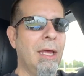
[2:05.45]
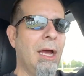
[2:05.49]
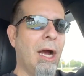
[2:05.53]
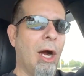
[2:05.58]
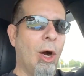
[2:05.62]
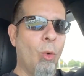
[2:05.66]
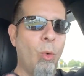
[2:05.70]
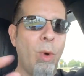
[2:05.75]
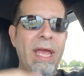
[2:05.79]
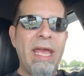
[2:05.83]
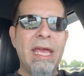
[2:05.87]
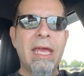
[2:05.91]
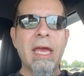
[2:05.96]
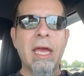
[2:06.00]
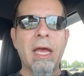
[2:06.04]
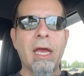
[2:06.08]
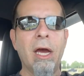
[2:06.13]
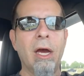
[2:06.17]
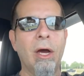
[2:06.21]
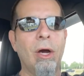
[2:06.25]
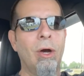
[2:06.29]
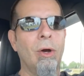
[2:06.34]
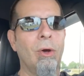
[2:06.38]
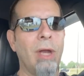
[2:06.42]
A week
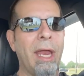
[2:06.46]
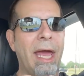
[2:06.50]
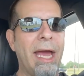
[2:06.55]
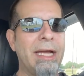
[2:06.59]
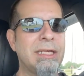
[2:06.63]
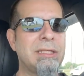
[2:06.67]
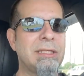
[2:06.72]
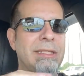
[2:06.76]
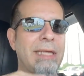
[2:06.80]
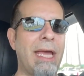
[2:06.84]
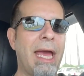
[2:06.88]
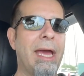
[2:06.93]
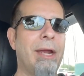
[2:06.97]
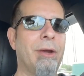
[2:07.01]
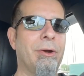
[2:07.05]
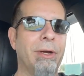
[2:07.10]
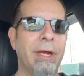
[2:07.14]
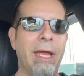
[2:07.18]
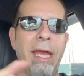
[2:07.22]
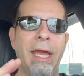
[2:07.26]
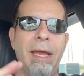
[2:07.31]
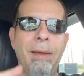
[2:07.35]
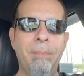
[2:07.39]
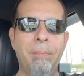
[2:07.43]
ago, last
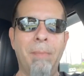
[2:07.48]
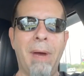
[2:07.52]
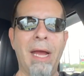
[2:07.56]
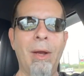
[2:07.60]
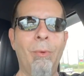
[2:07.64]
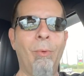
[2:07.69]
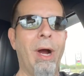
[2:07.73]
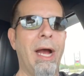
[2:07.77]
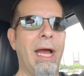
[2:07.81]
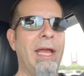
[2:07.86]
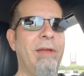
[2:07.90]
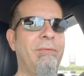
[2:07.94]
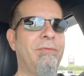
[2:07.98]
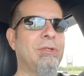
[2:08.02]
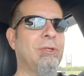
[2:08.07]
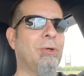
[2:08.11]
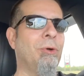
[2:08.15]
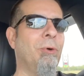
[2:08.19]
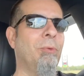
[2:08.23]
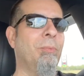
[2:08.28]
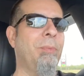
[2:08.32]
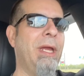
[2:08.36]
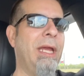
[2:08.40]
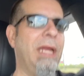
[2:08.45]
Saturday, my wife
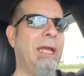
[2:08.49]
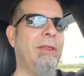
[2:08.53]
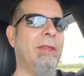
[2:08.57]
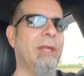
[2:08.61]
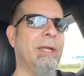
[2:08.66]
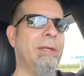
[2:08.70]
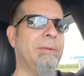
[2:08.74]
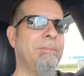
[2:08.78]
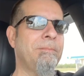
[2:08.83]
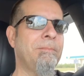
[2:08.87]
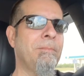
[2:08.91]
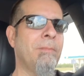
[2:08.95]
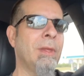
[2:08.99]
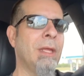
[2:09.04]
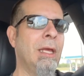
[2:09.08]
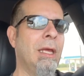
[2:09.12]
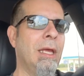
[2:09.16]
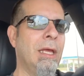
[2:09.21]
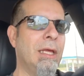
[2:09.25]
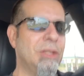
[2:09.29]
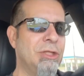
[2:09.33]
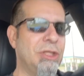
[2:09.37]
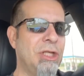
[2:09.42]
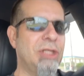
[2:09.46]
told me that
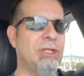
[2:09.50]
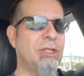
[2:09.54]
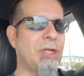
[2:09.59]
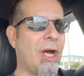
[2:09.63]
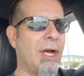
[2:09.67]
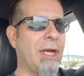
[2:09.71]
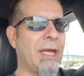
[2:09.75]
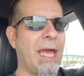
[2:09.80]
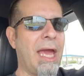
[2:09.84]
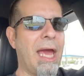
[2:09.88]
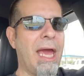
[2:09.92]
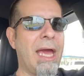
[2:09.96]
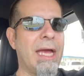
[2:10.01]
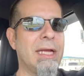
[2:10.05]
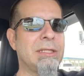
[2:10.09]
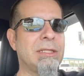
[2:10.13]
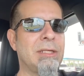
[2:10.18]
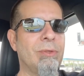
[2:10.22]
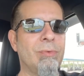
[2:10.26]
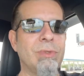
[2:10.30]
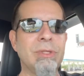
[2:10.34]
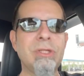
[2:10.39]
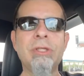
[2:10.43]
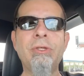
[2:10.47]
she saw gas,
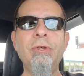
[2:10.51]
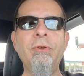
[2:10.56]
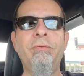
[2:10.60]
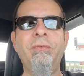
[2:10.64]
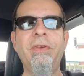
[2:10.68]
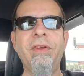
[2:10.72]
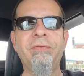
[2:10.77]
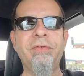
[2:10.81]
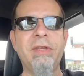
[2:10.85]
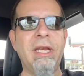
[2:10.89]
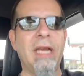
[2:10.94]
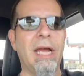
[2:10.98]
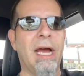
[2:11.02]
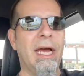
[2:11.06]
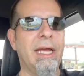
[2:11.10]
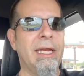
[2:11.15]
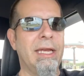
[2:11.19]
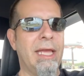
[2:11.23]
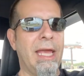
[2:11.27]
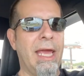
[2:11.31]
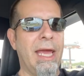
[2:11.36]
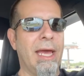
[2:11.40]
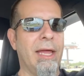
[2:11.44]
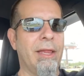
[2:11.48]
it was 2.59 a
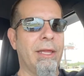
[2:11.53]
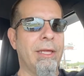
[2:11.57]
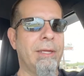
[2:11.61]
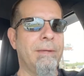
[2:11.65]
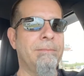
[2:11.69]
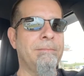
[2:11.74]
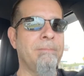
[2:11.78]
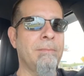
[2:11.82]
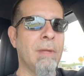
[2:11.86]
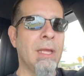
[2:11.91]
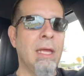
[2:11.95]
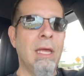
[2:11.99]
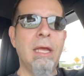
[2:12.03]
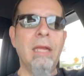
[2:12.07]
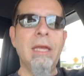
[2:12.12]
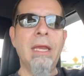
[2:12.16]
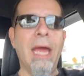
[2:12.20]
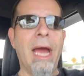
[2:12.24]
gallon.